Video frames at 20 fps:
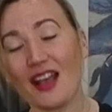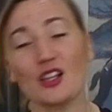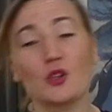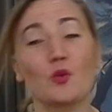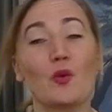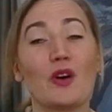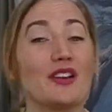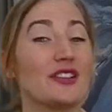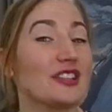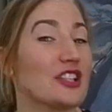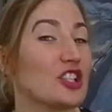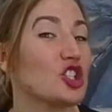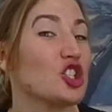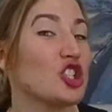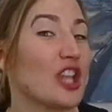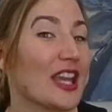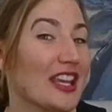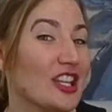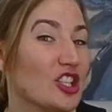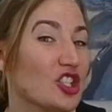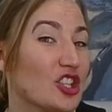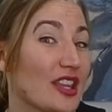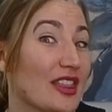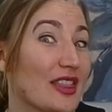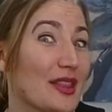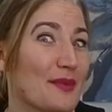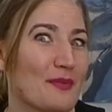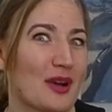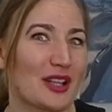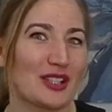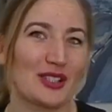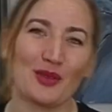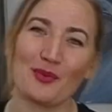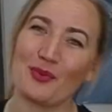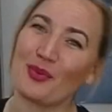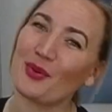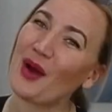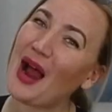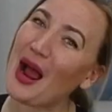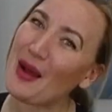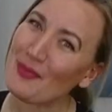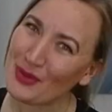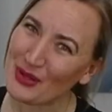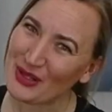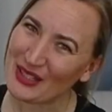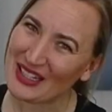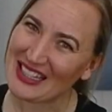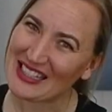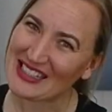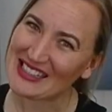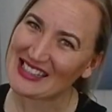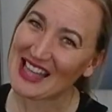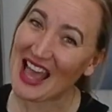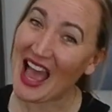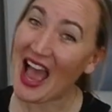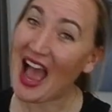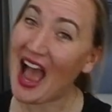as well as a change in the muscle properties.